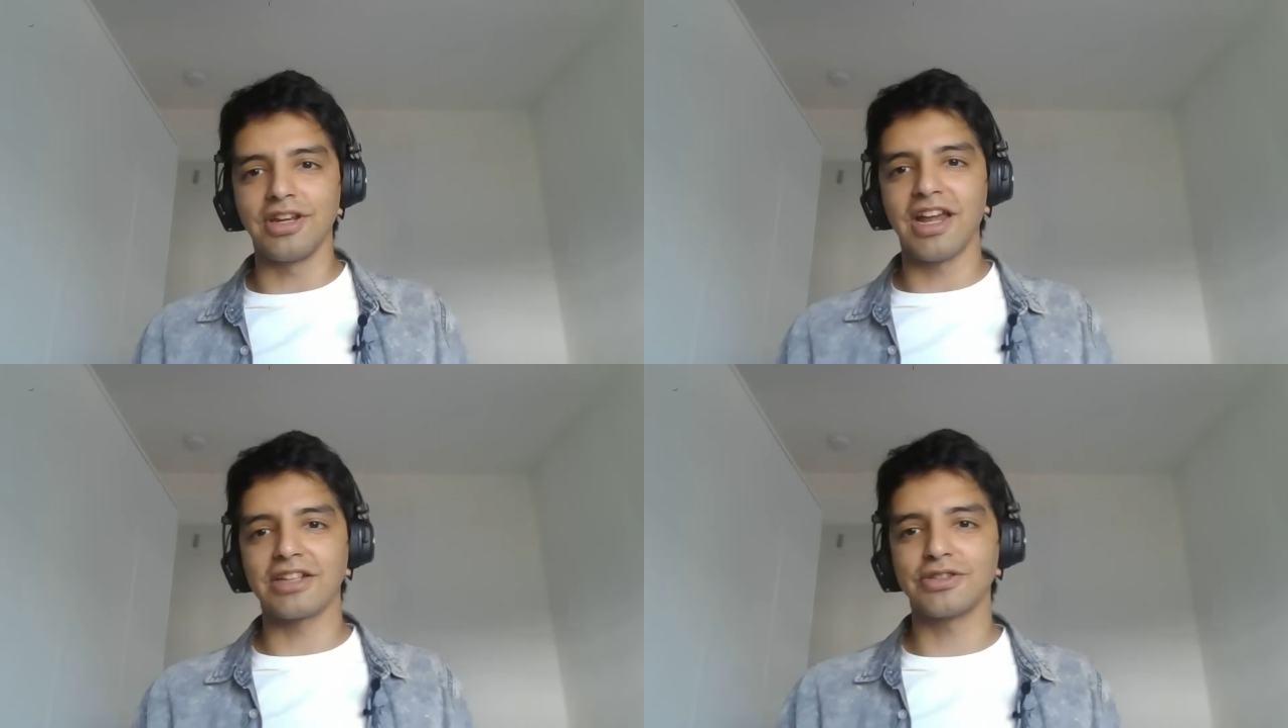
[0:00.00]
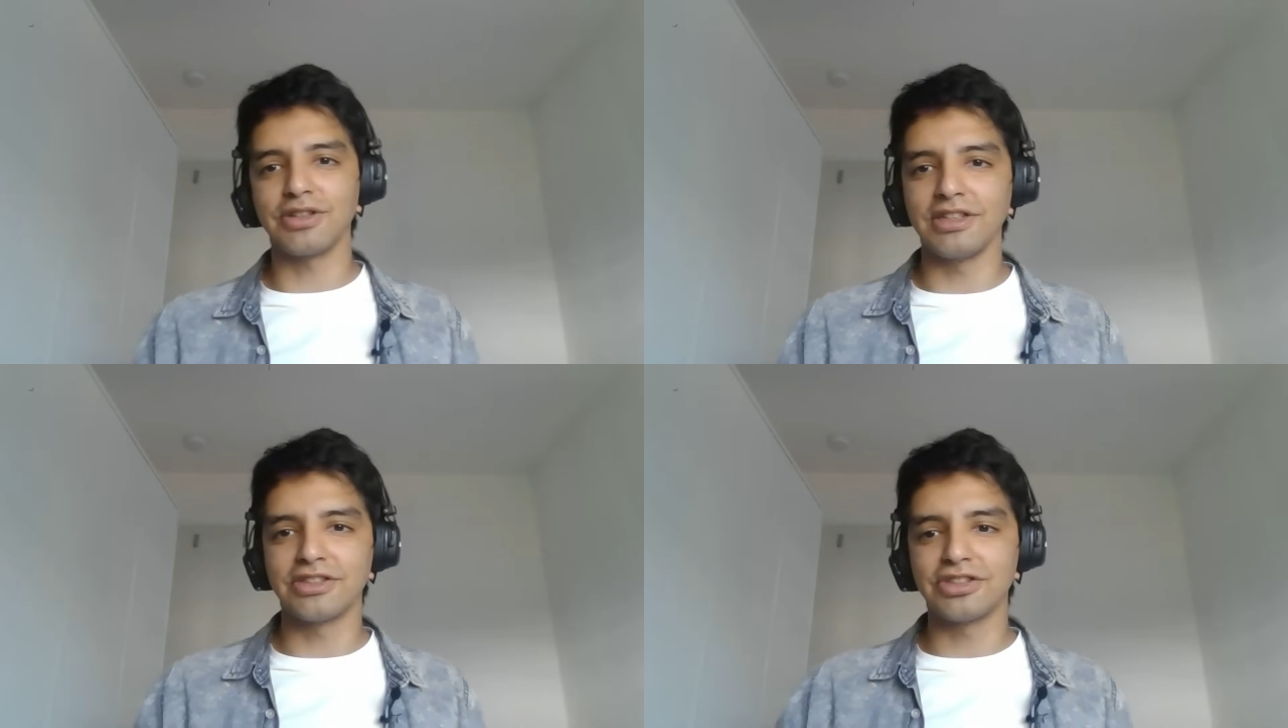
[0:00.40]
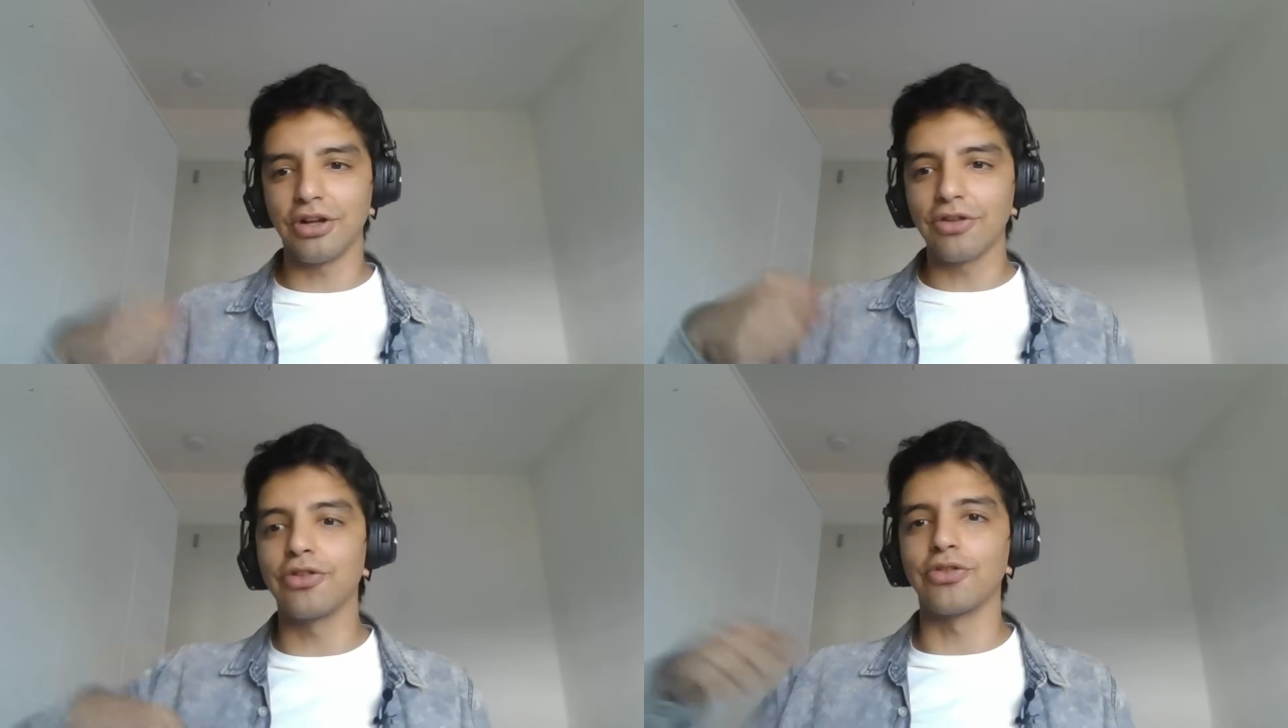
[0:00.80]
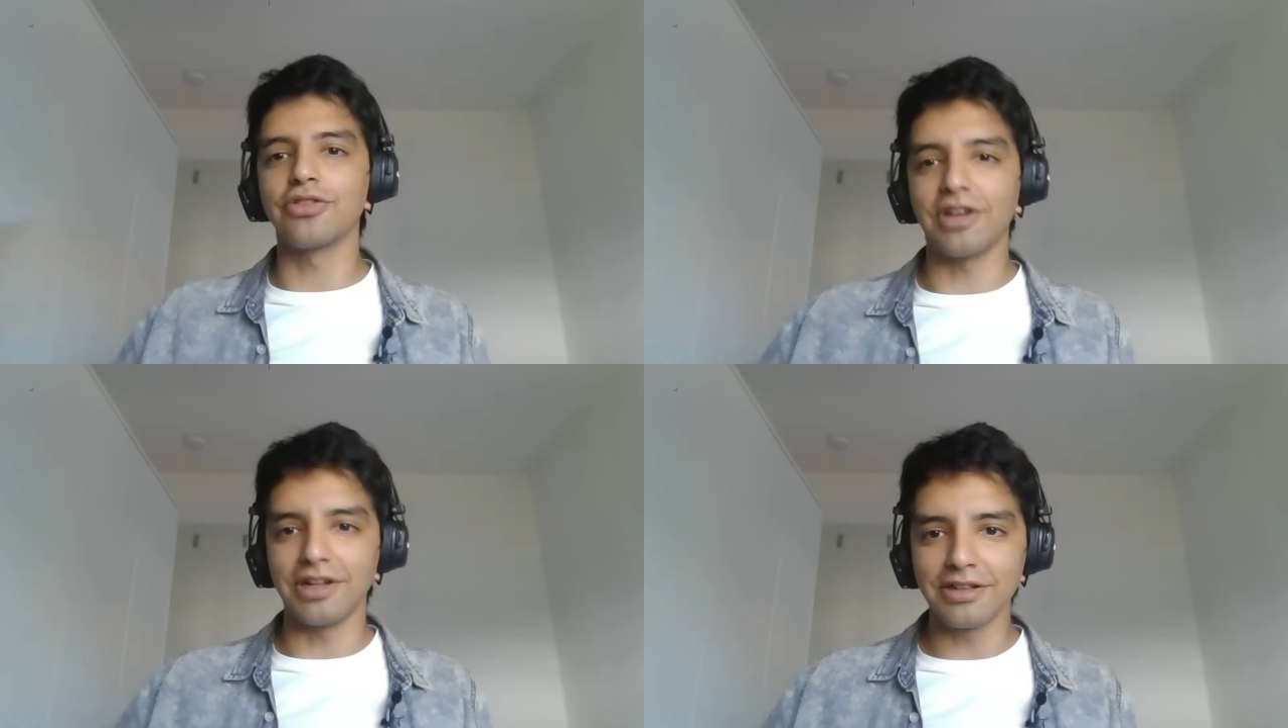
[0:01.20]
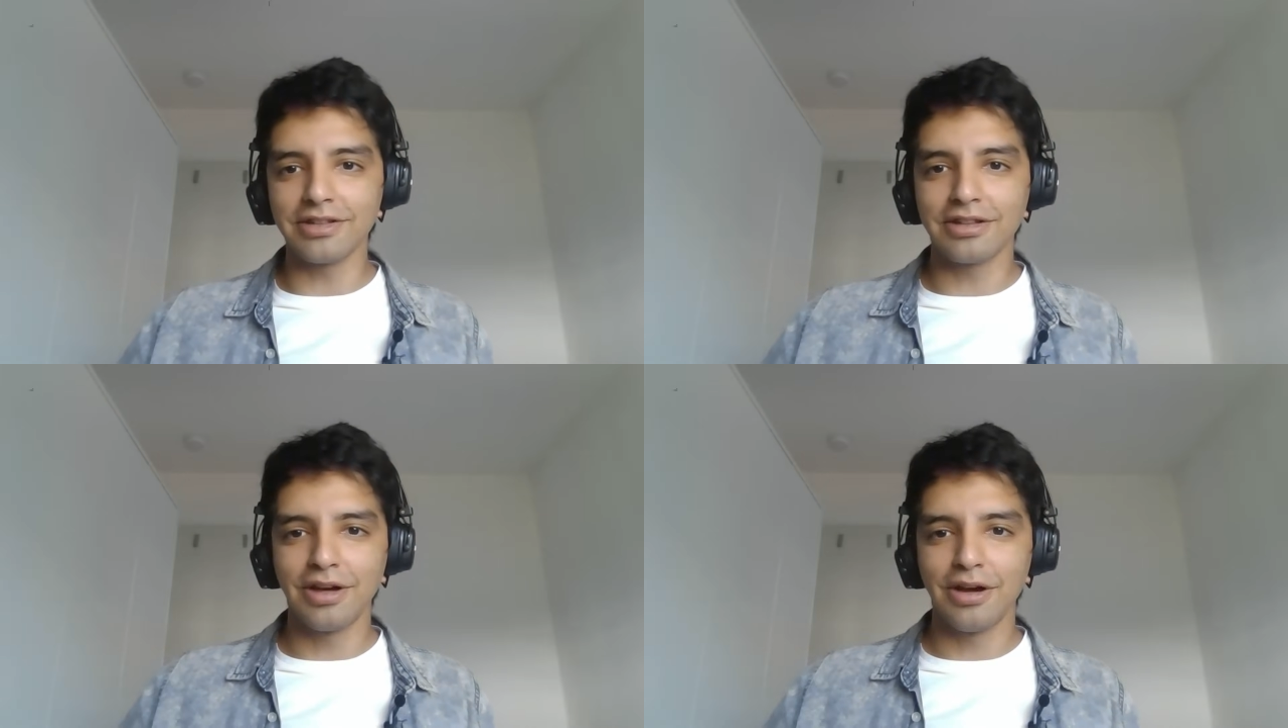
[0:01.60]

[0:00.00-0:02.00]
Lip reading: it actually tells your cells